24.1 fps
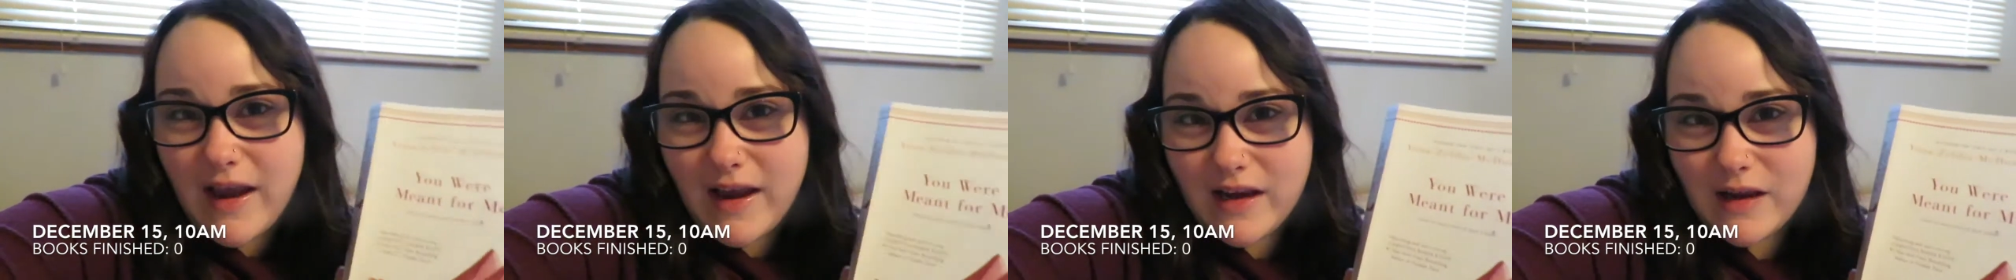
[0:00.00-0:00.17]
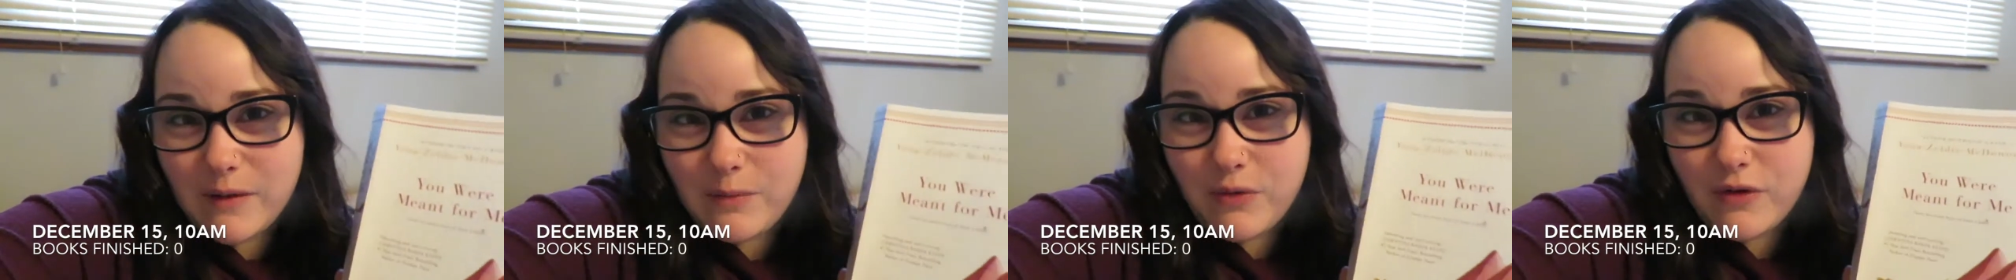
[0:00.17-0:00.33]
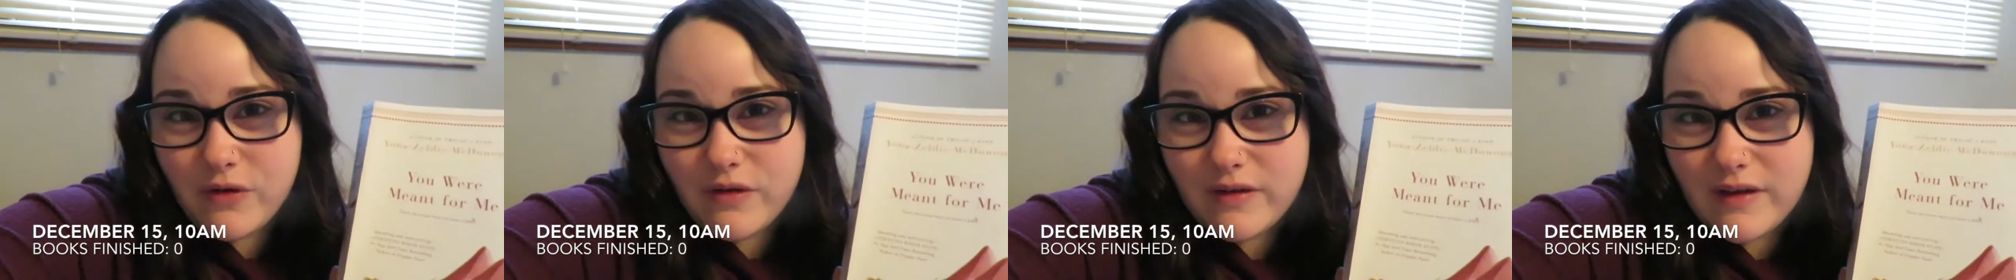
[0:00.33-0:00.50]

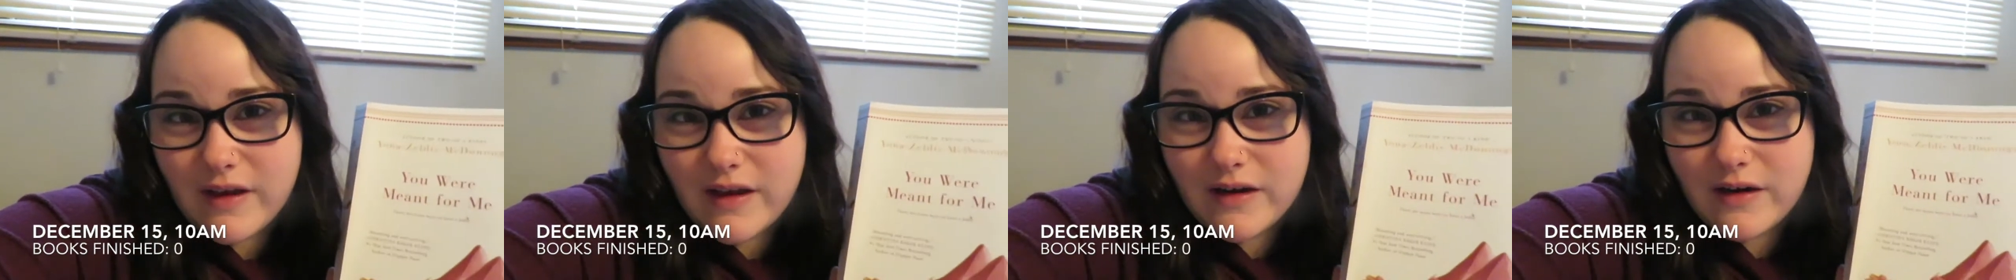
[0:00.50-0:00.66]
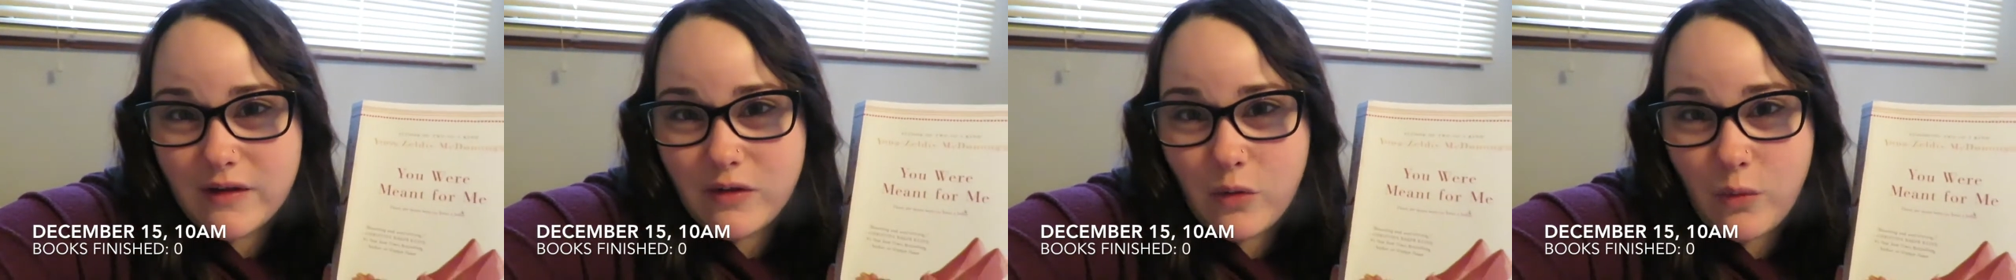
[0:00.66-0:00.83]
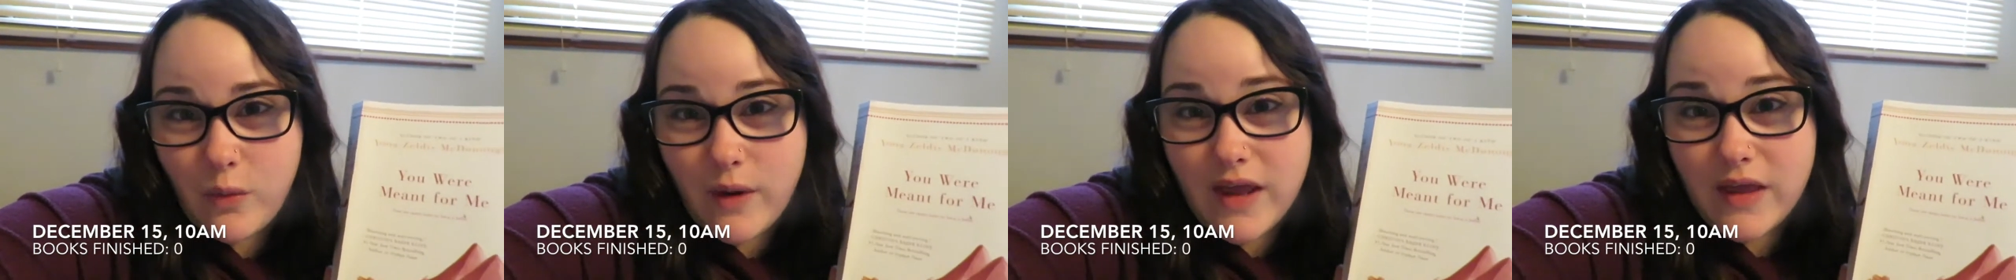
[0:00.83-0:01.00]
80%
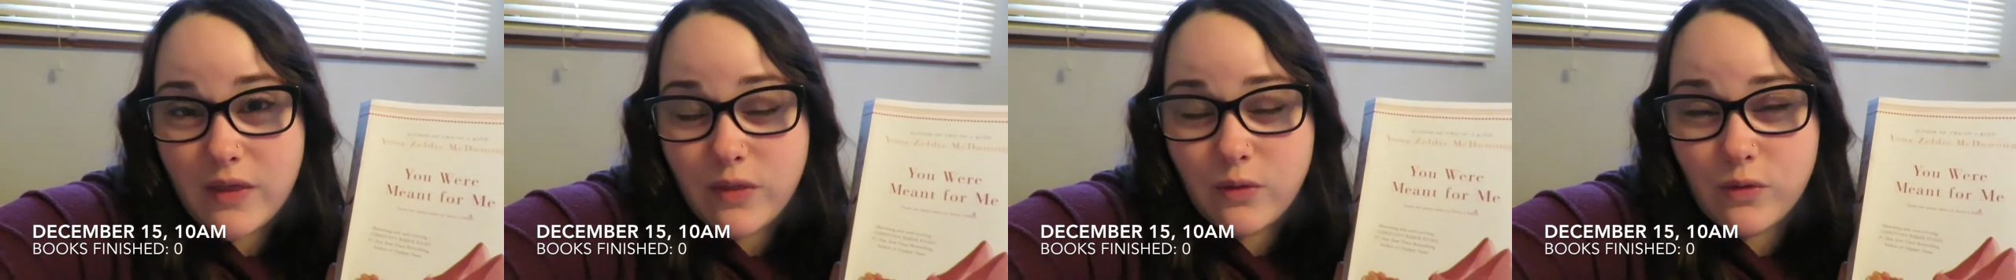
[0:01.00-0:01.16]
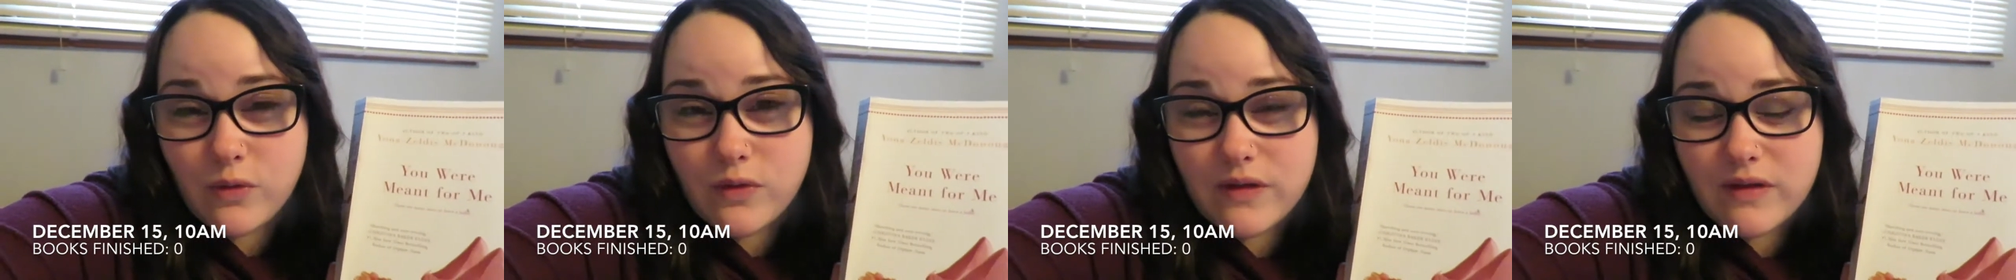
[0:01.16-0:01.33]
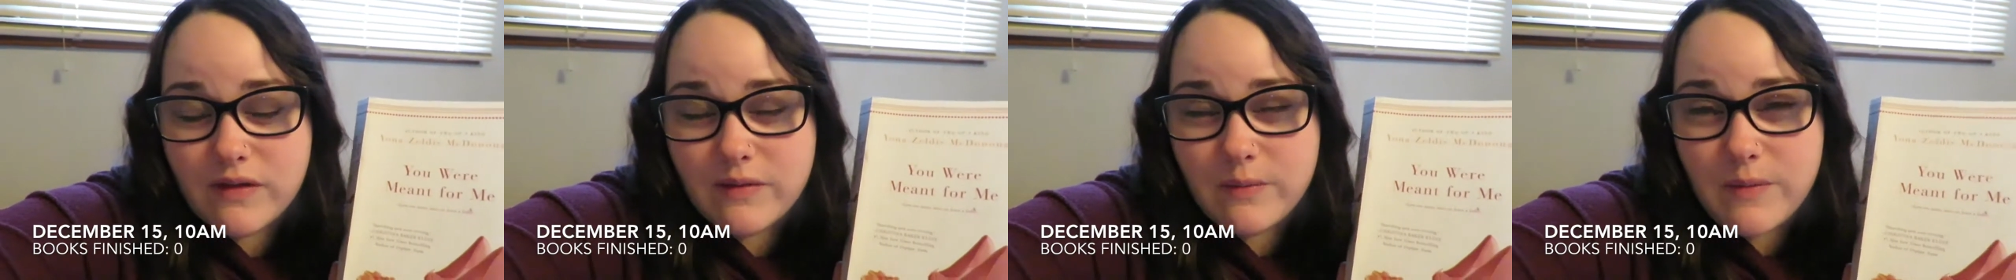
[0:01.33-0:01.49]
of the way
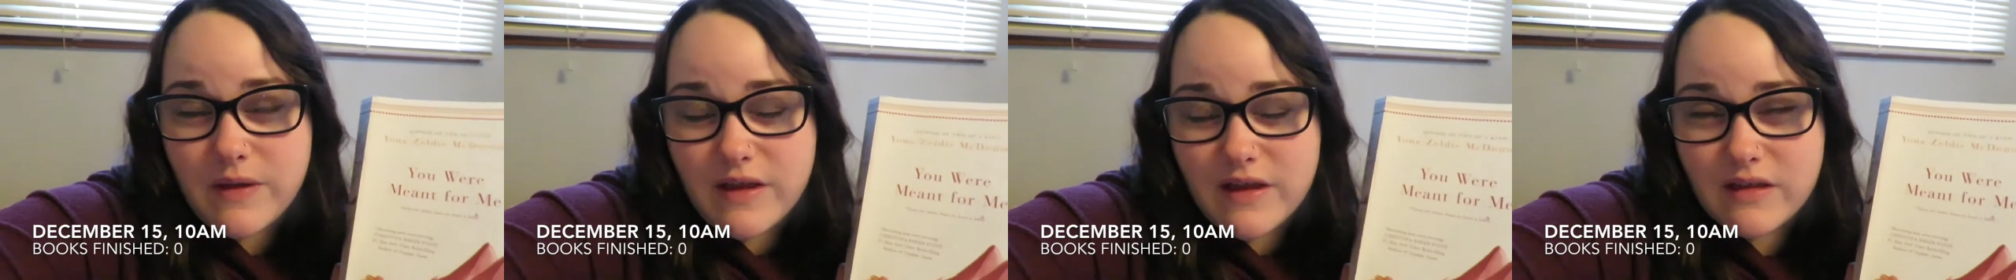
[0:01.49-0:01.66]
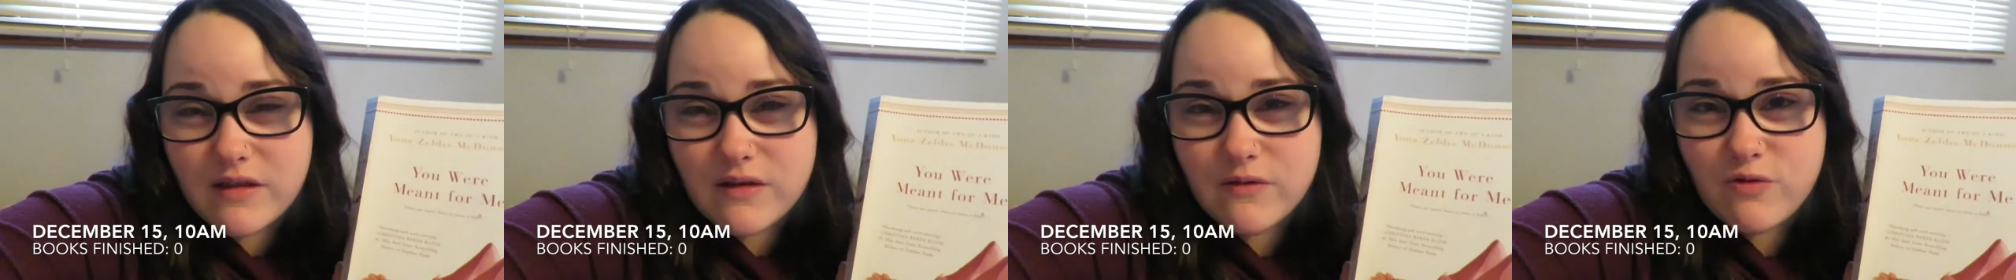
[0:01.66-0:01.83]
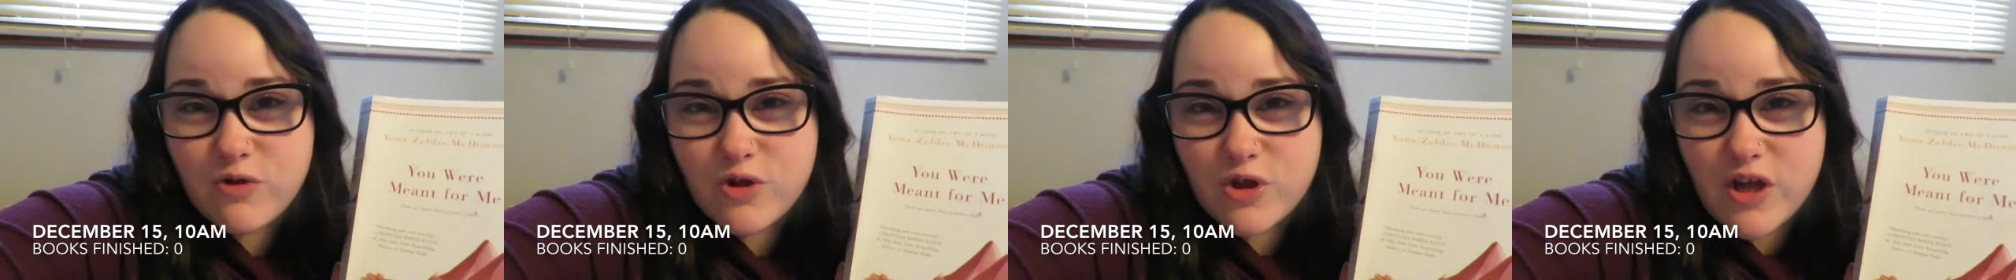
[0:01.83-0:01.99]
through this
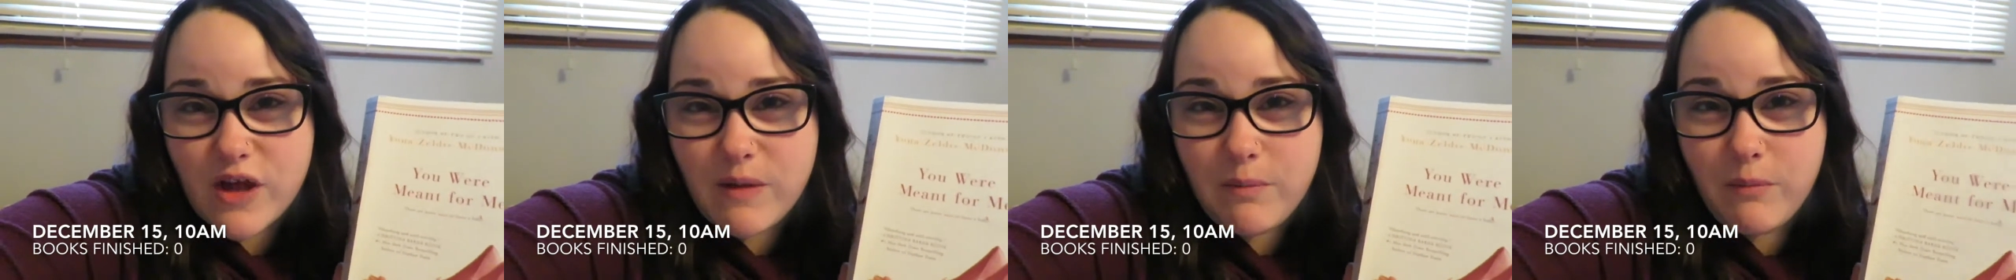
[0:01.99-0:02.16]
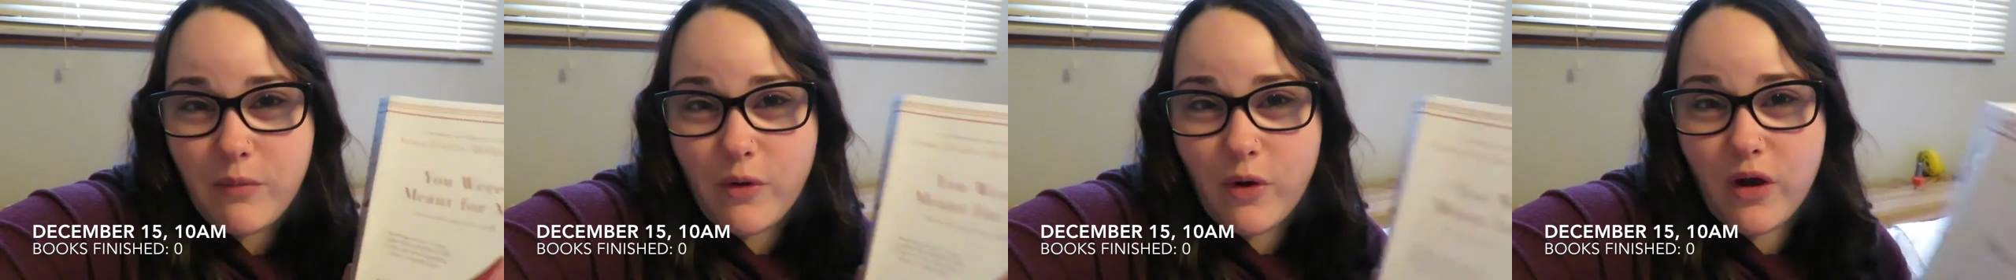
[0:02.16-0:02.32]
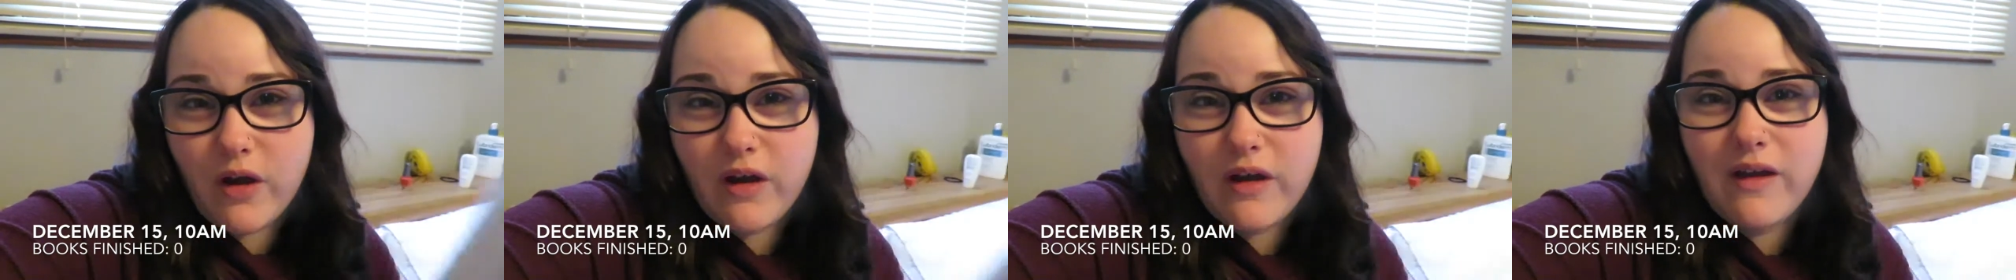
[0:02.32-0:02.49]
piece of shit
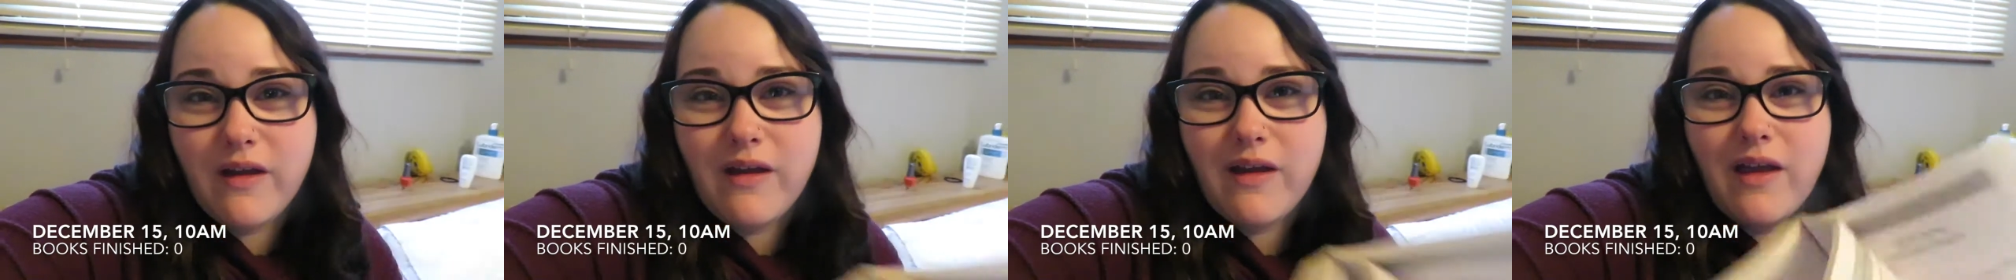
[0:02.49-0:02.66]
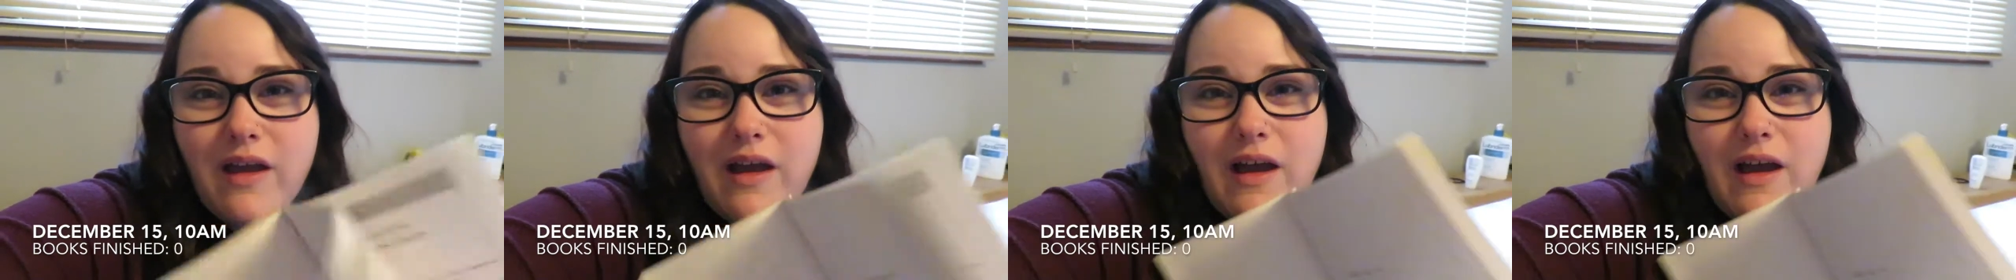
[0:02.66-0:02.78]
book.